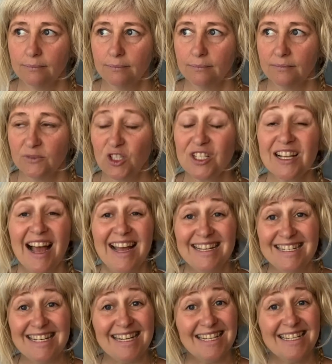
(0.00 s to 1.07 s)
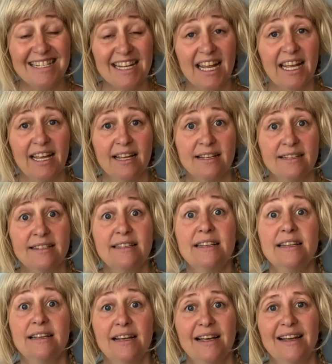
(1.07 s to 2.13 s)
because identity is
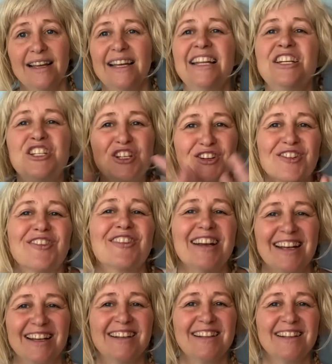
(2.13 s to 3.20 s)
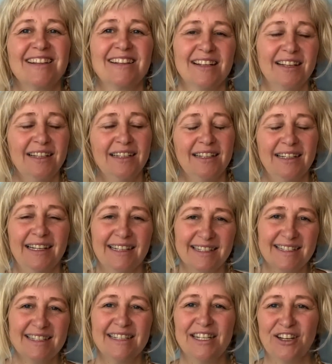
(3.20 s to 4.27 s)
entrenched,
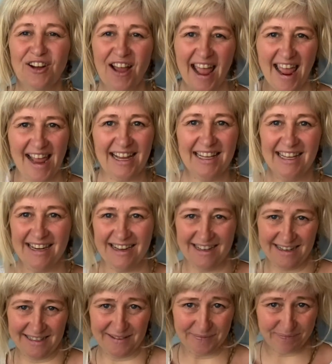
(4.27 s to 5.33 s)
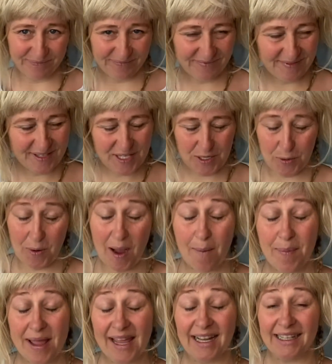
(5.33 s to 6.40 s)
it's anchored in to our
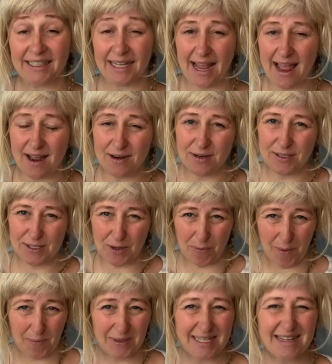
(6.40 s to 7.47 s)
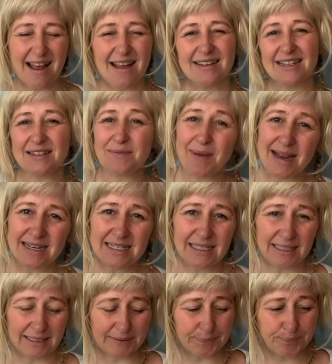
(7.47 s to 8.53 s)
being, and so when we start
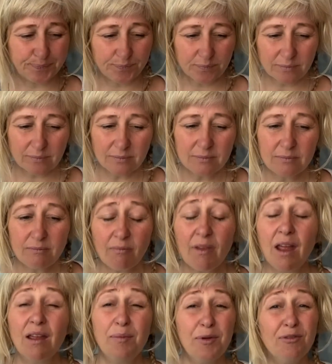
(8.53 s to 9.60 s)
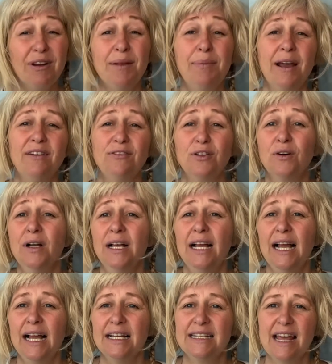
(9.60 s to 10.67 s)
dismantling, it can be really painful,
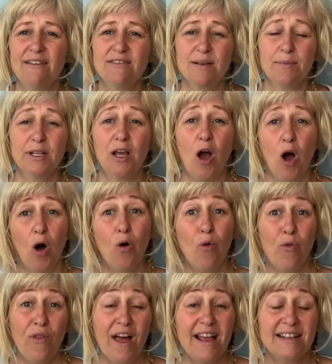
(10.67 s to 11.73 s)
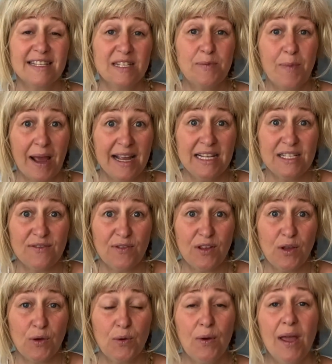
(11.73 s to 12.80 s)
and to have somebody hold that space for
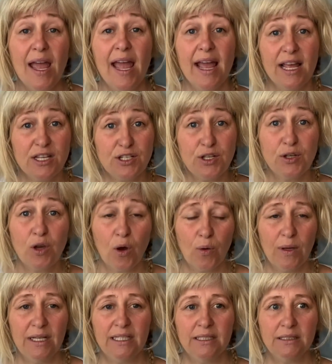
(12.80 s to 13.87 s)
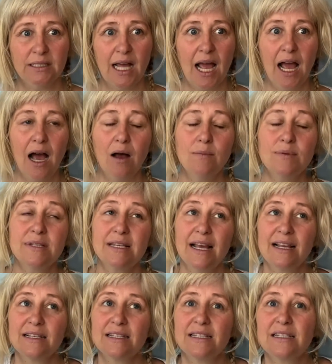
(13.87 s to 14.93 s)
you as you go in helps
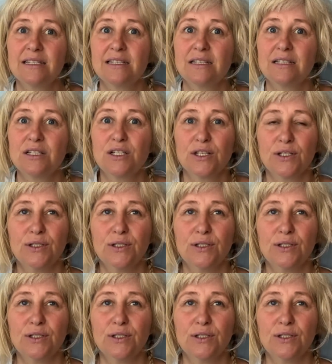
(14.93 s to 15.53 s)
us to